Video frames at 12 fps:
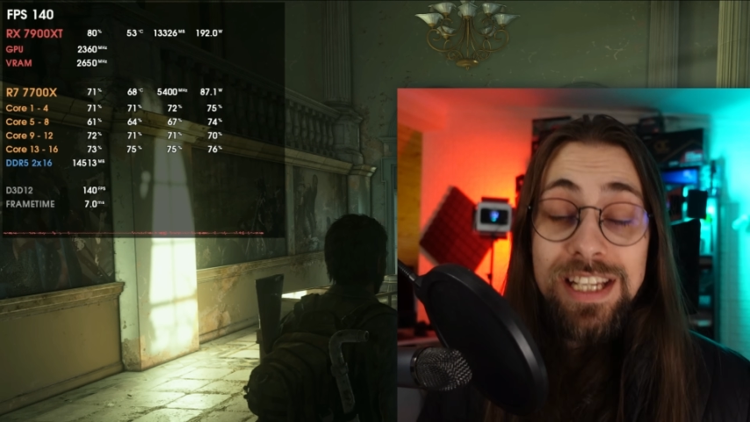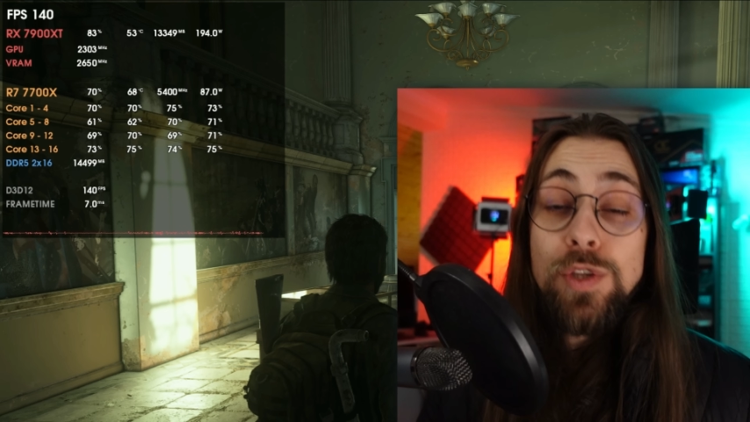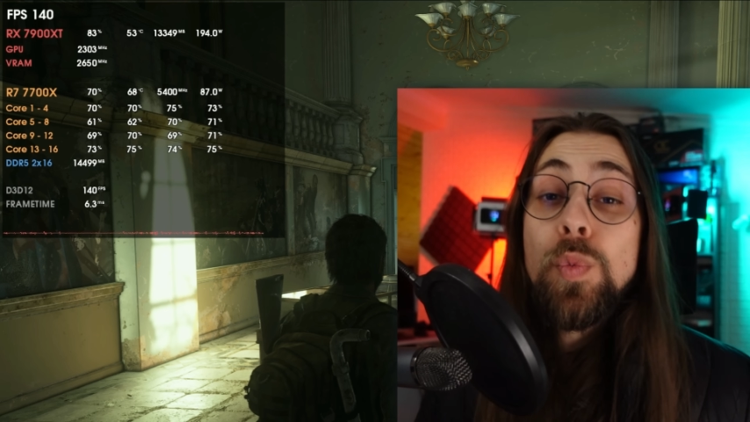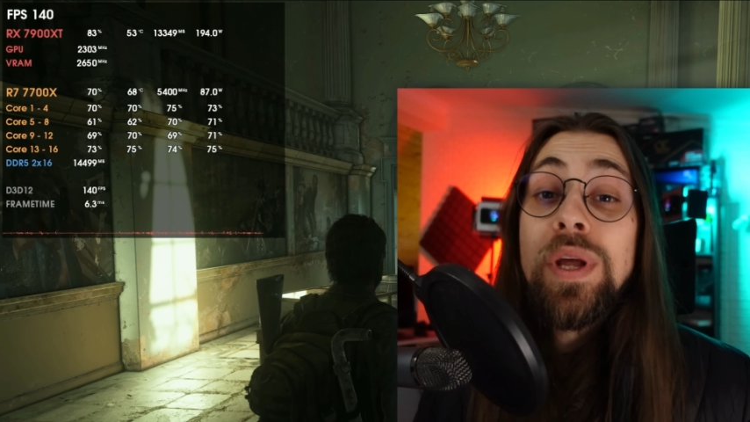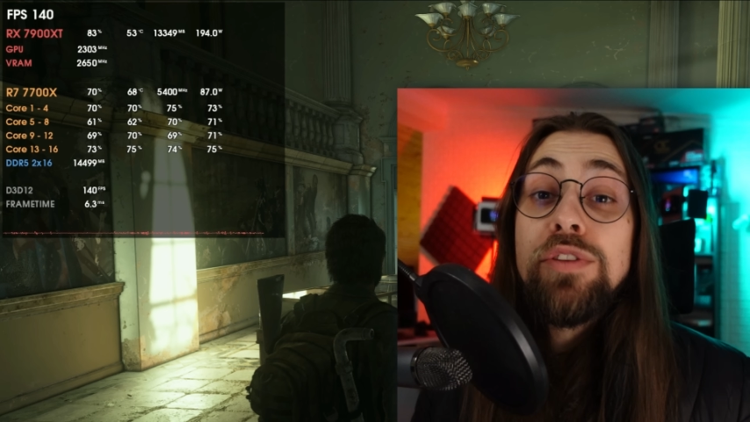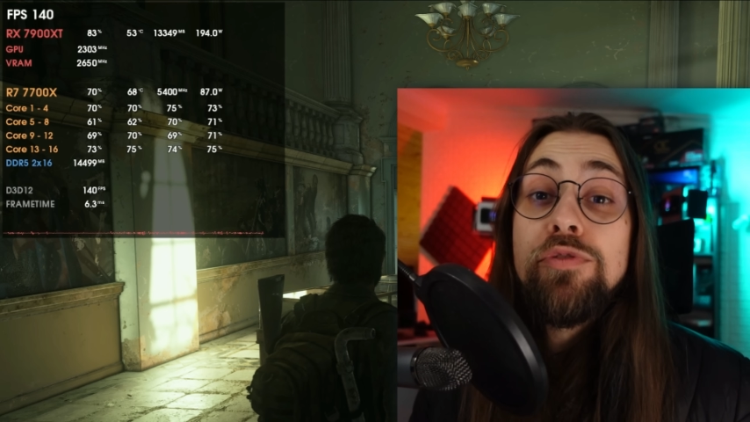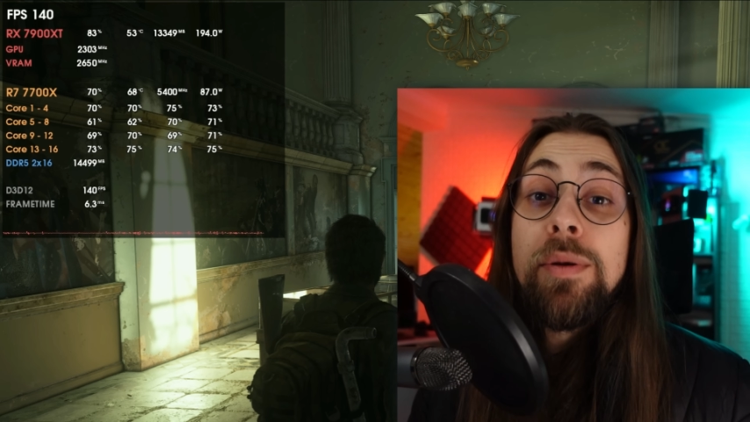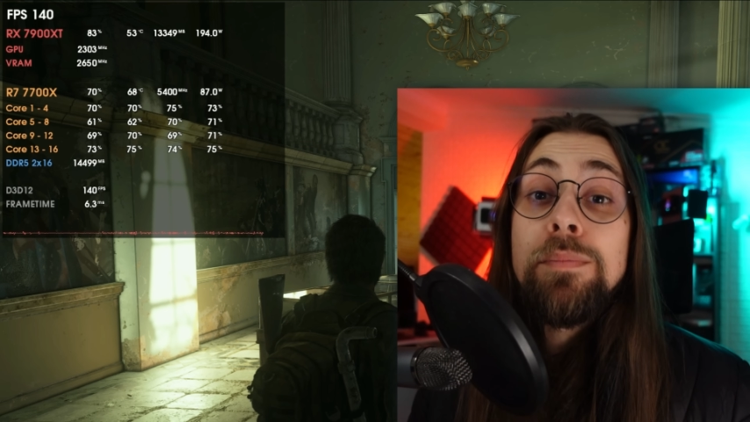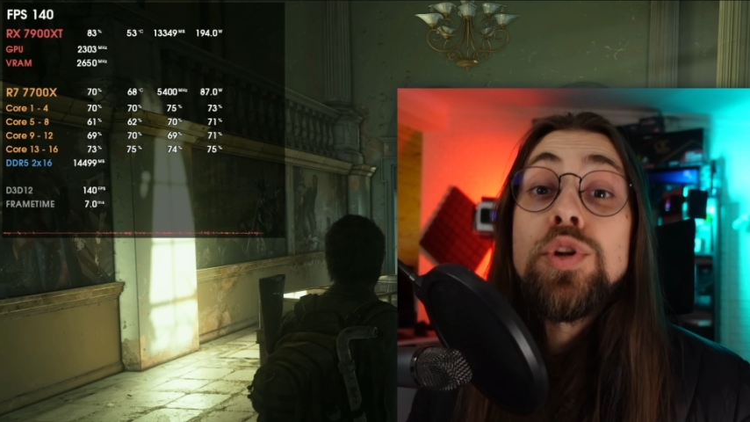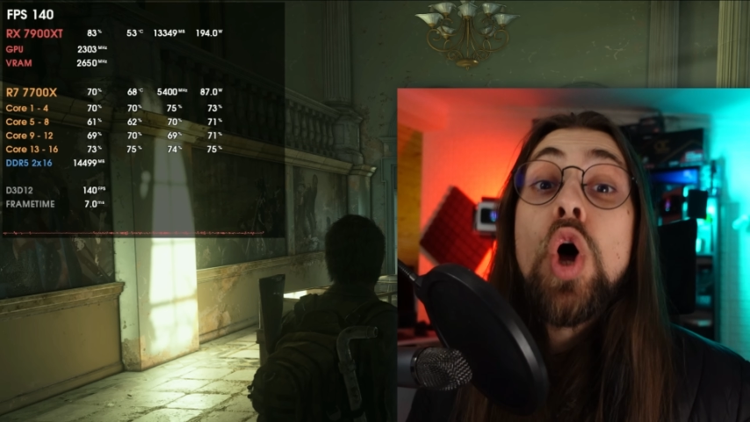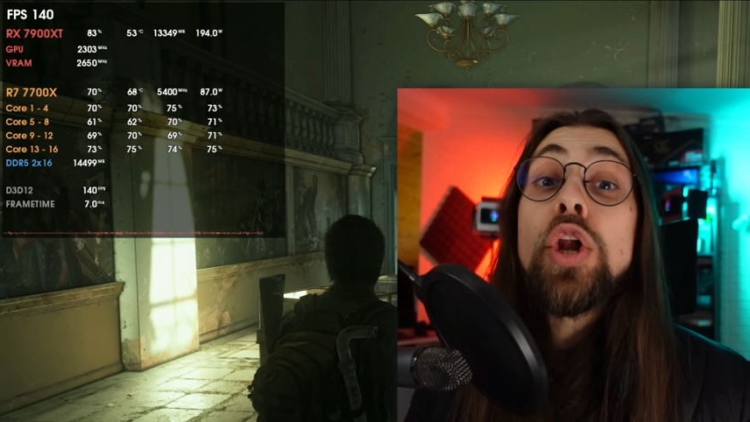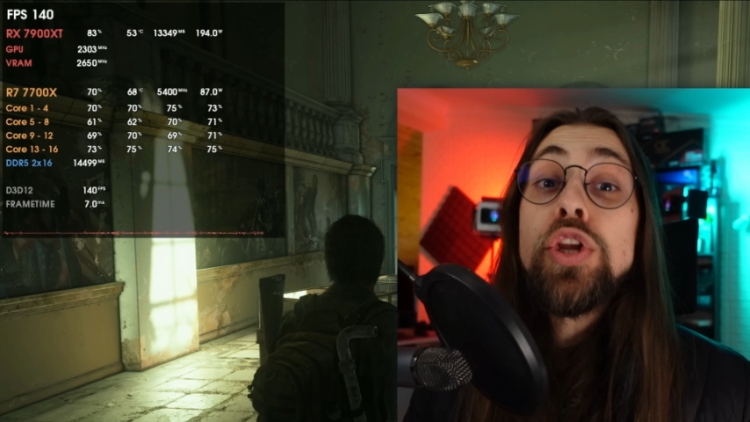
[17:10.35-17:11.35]
It went from
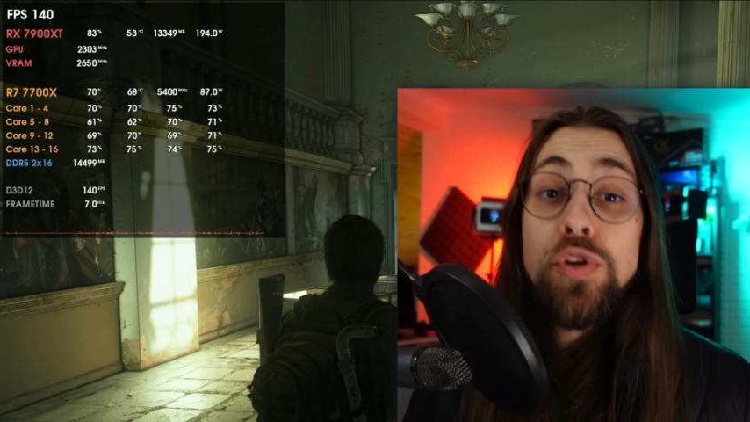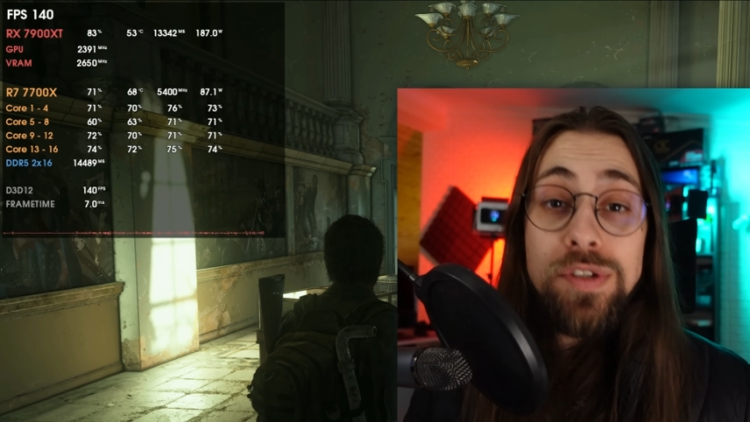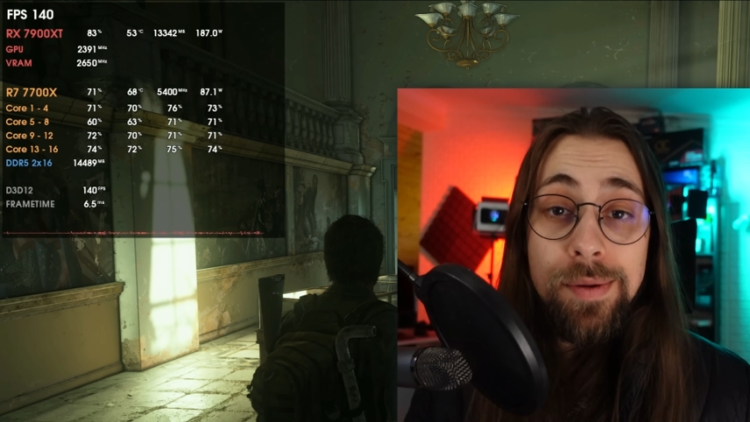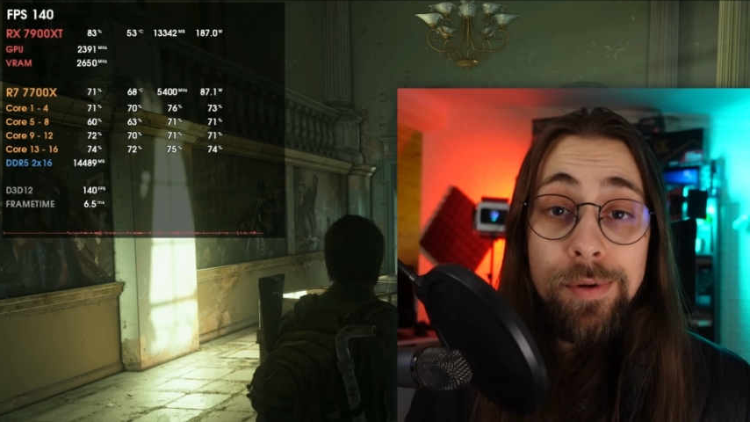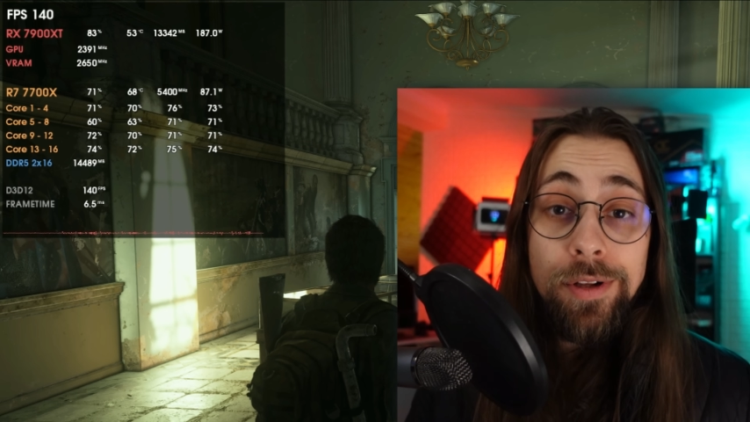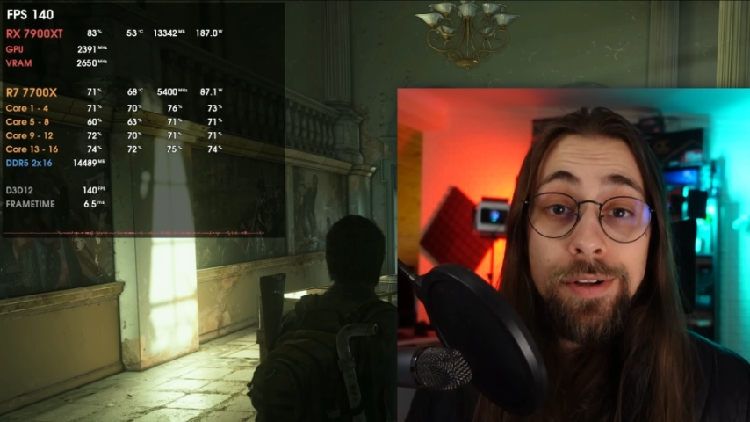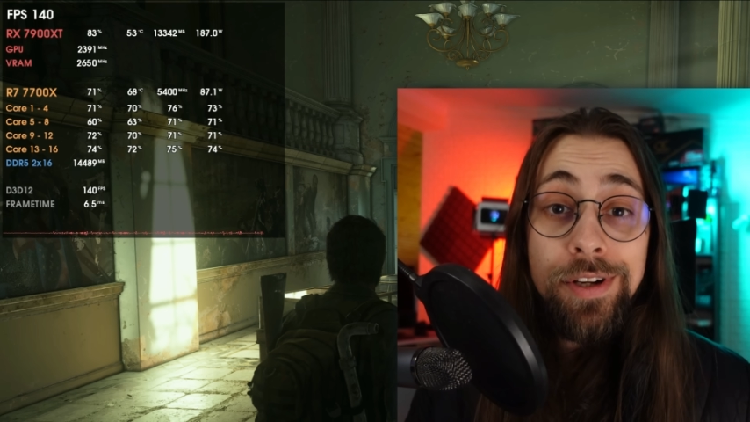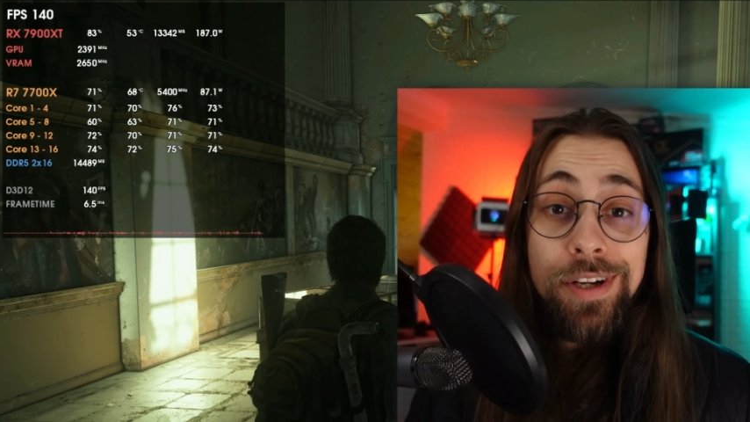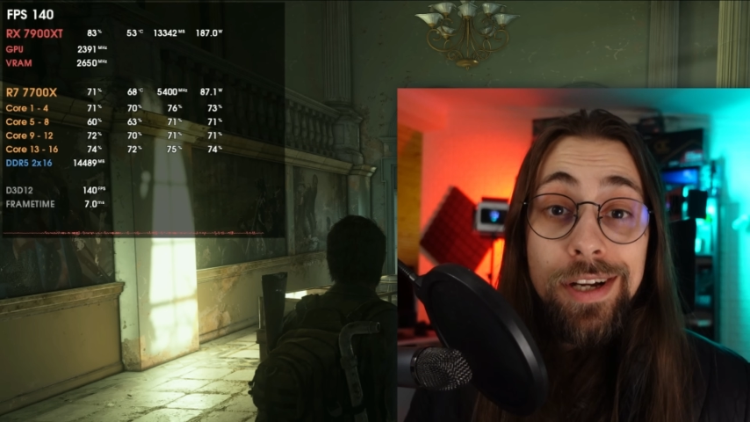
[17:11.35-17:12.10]
non-usable